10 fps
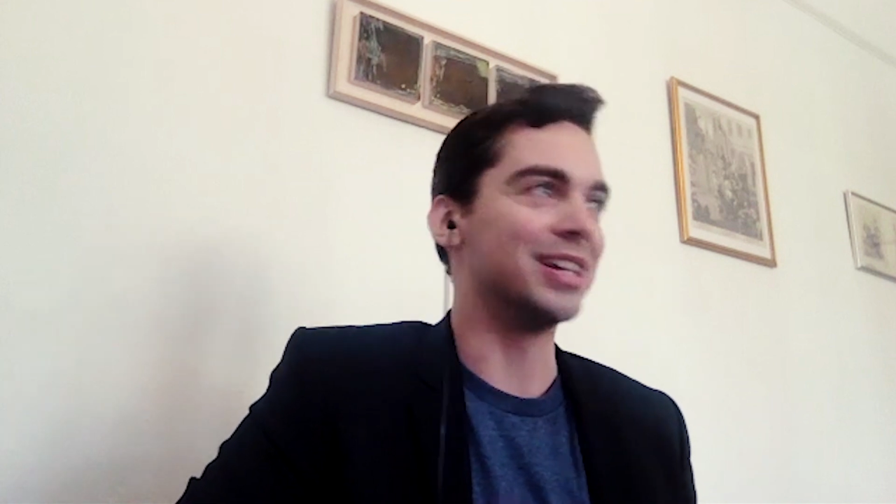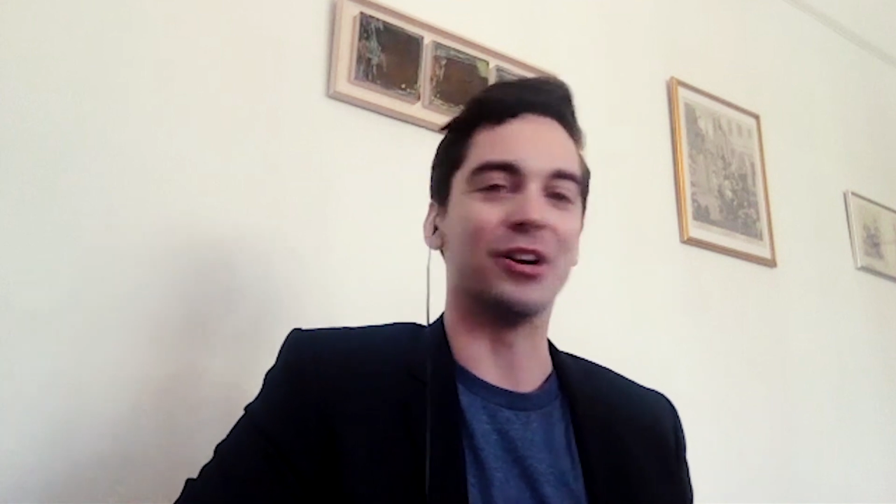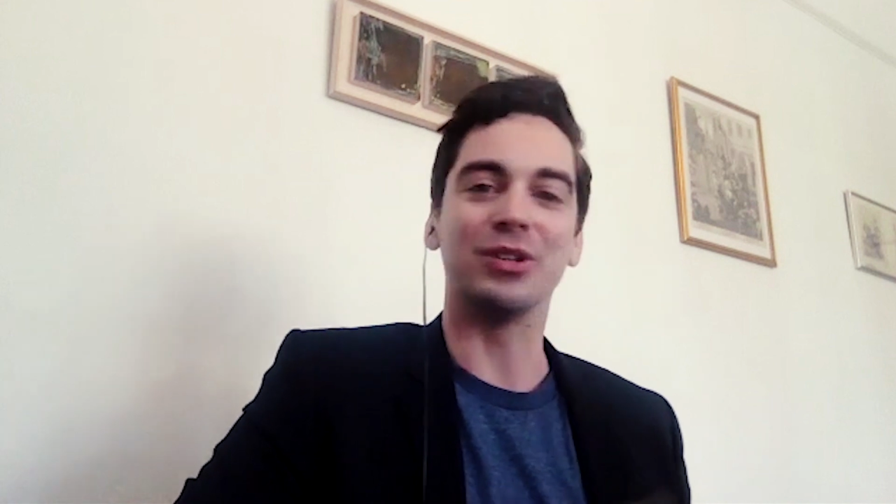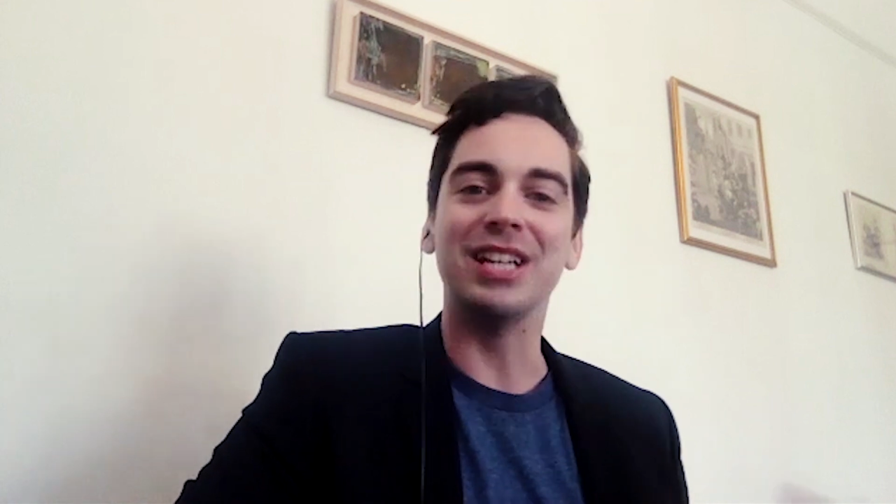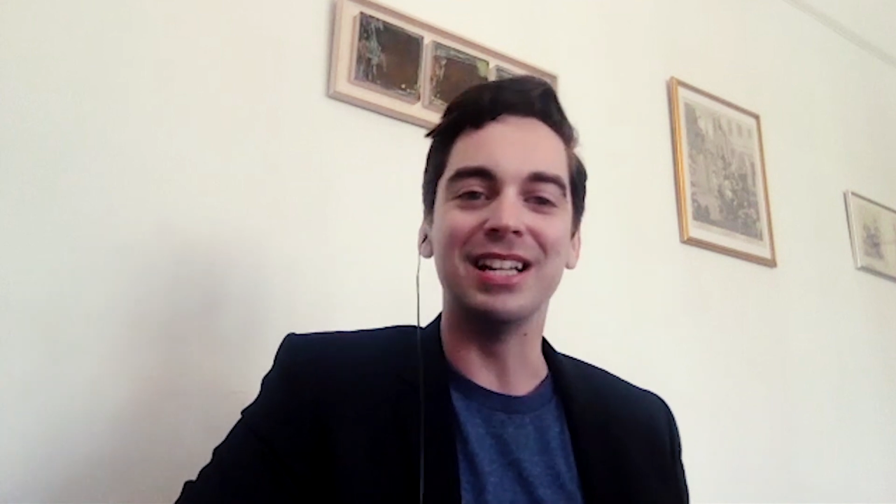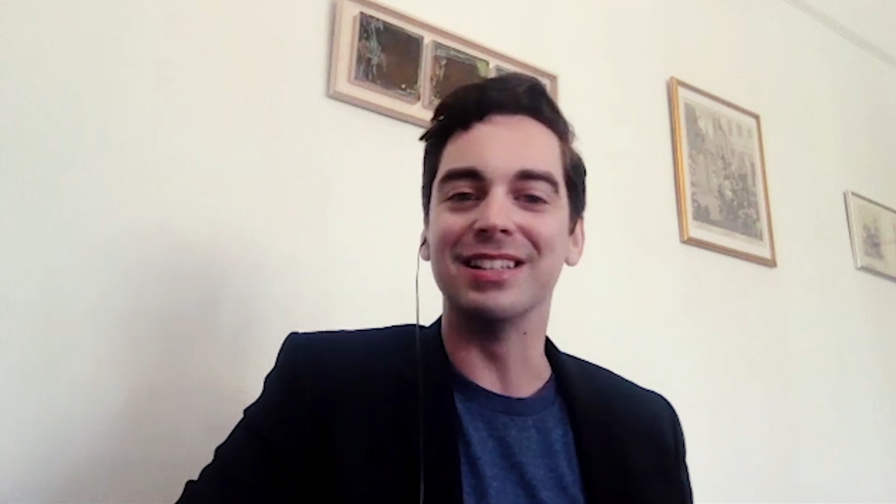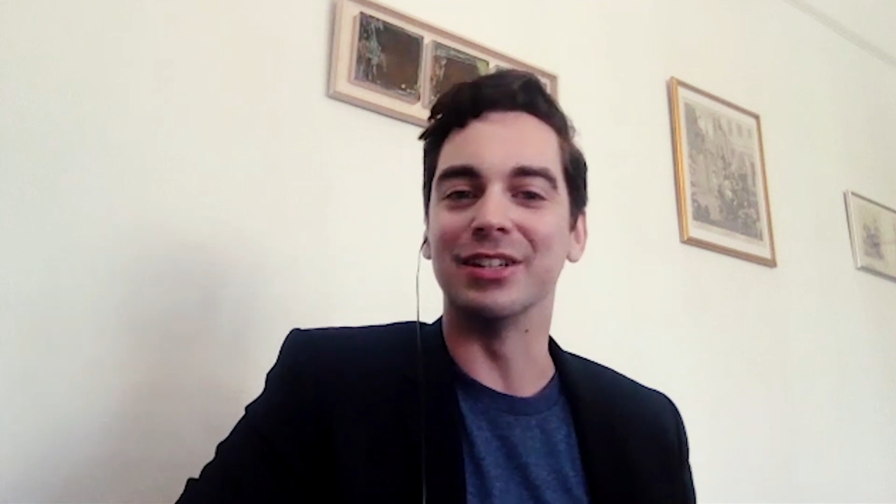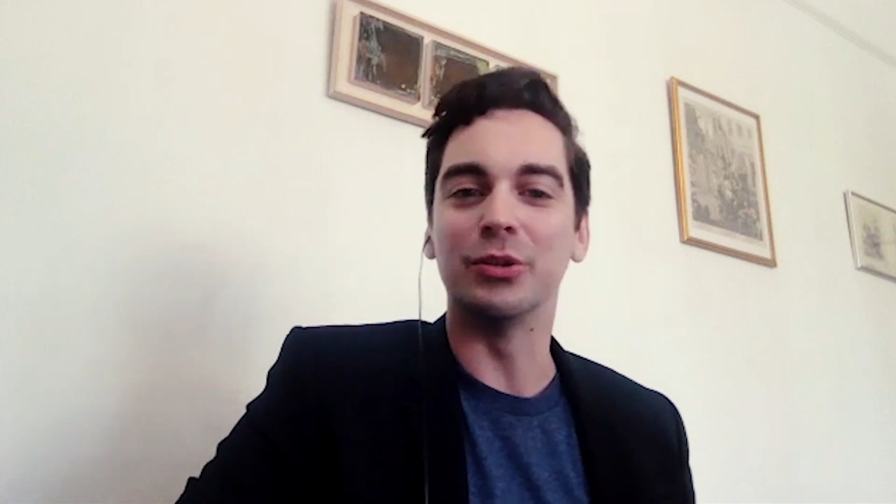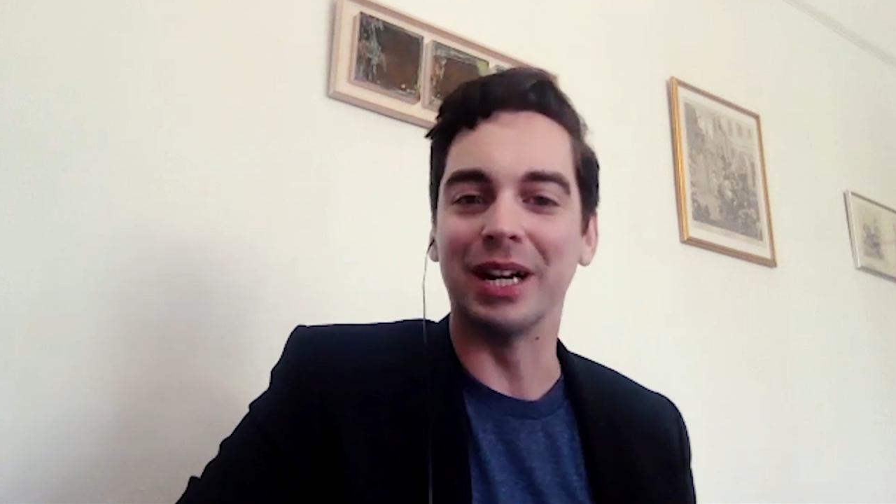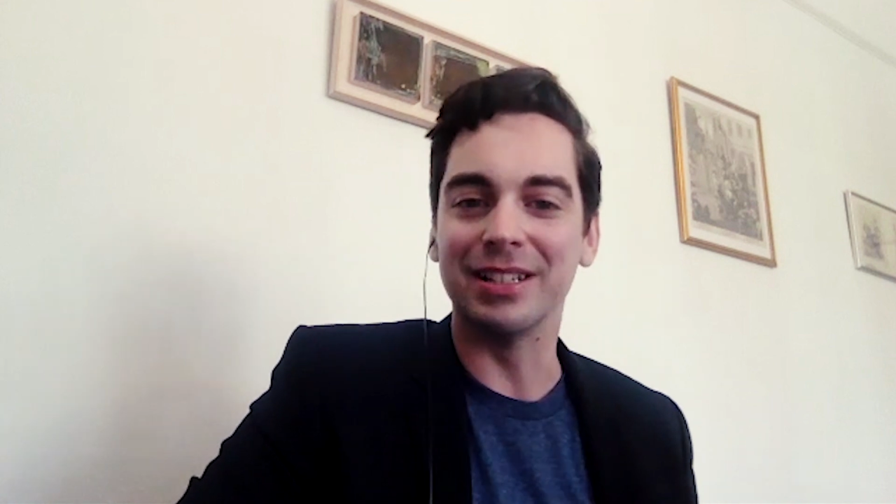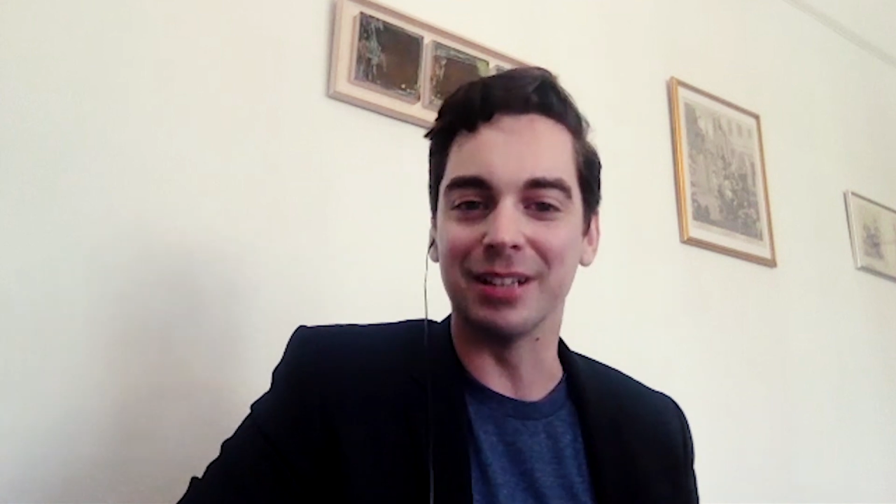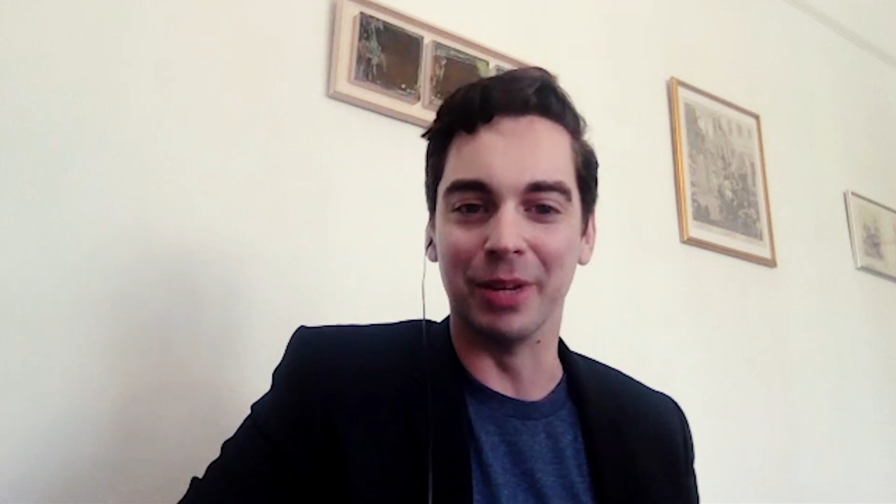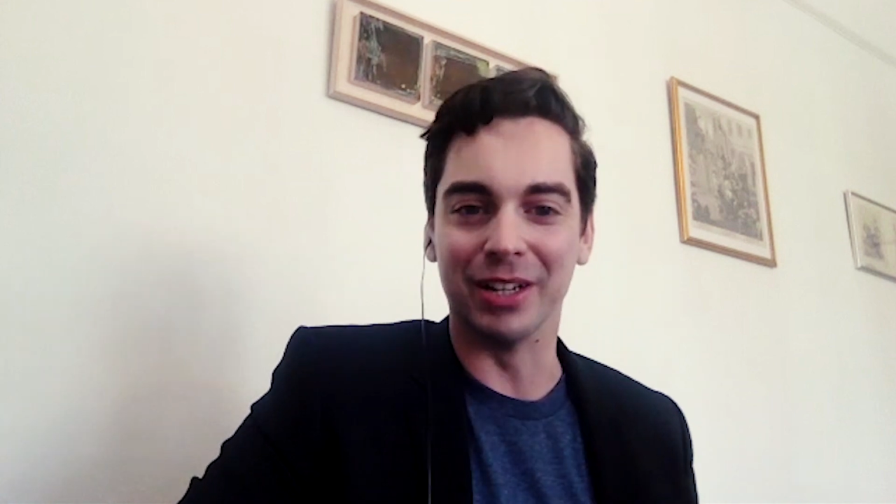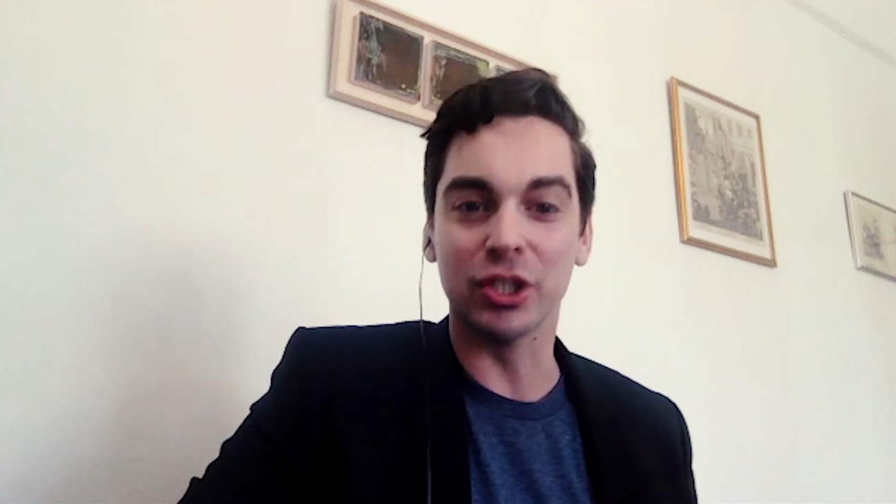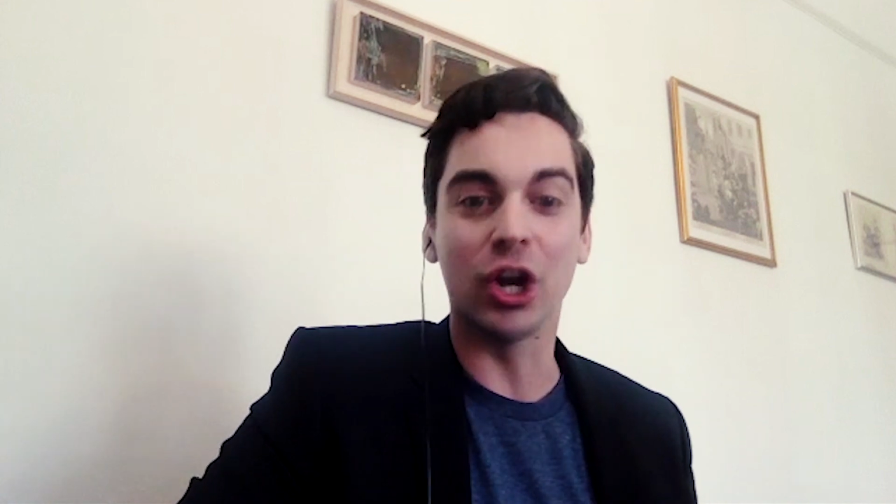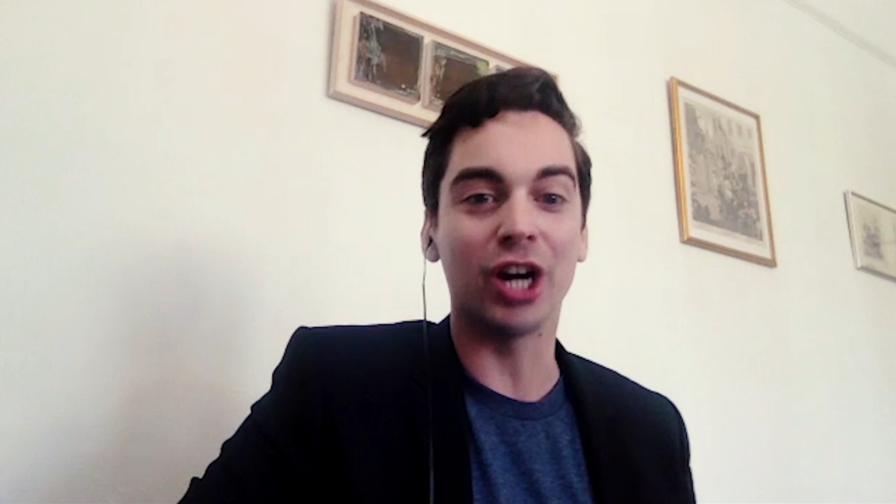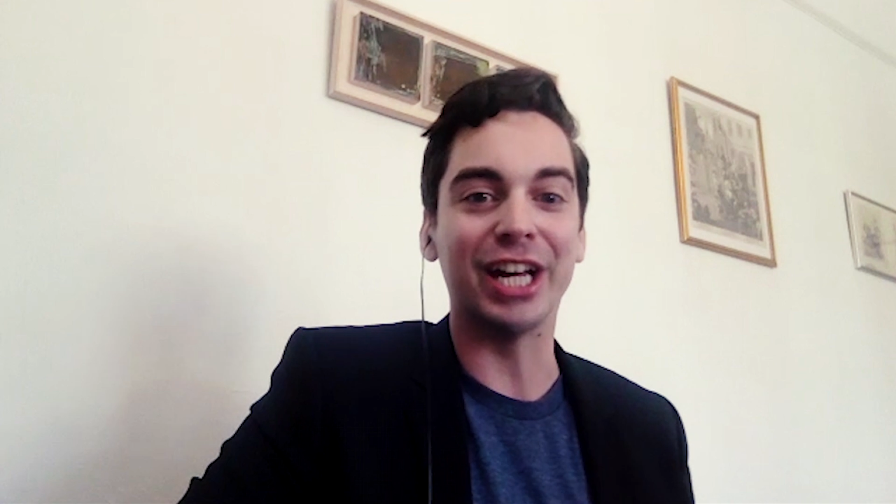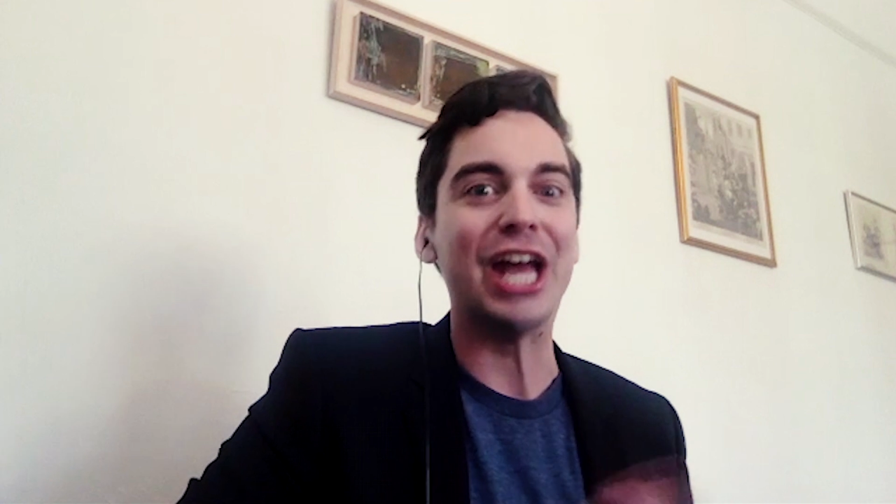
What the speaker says: you know, teens and 20-somethings talking